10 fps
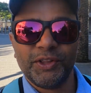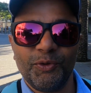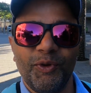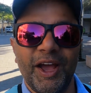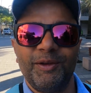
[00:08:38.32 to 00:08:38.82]
the
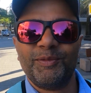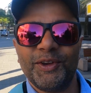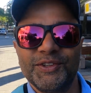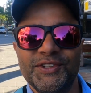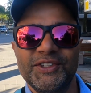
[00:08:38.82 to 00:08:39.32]
vibe
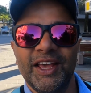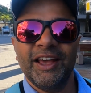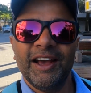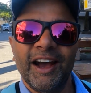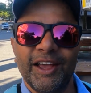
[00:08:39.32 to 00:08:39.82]
because
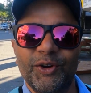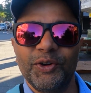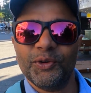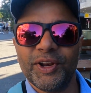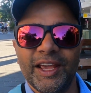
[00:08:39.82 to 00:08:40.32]
I
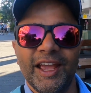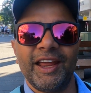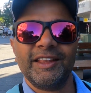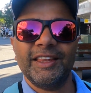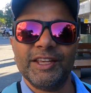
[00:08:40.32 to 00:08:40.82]
could only
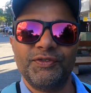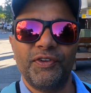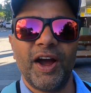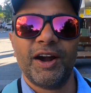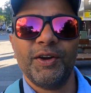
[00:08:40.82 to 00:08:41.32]
get this
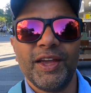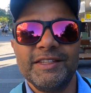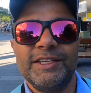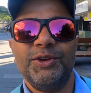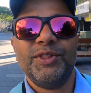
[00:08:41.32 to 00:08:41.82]
far. Okay,
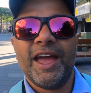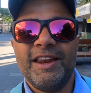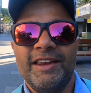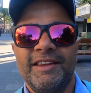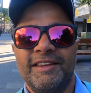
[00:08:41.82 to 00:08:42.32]
see you then.